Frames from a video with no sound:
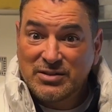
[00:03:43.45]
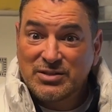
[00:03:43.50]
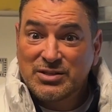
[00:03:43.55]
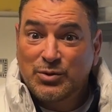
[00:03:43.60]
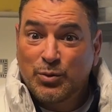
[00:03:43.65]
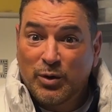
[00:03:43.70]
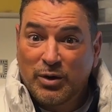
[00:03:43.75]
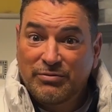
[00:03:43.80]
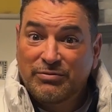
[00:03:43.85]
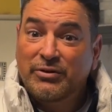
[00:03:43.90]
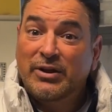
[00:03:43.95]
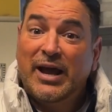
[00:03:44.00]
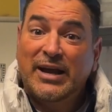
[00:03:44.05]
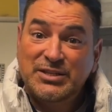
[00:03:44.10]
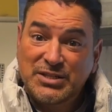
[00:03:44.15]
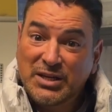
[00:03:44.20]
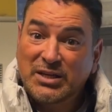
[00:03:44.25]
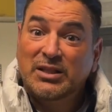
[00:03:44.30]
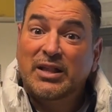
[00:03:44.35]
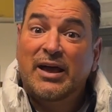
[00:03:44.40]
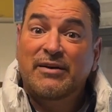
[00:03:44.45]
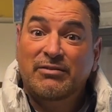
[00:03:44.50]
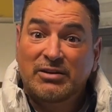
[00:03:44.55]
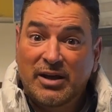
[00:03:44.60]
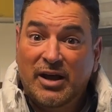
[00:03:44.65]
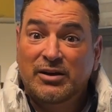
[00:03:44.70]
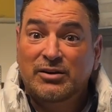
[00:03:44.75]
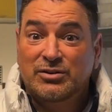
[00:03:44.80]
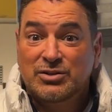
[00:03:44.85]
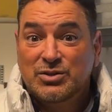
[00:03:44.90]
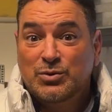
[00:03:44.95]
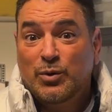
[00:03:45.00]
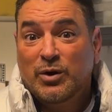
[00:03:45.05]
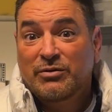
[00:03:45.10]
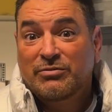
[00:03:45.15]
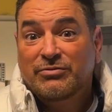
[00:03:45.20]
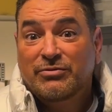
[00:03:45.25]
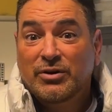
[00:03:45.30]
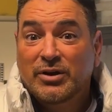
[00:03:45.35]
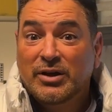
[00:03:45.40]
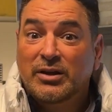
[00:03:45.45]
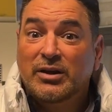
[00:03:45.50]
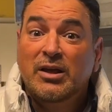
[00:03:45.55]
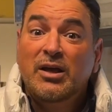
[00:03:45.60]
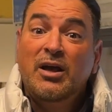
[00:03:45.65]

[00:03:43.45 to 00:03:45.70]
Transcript: square foot, actually 1,100 square foot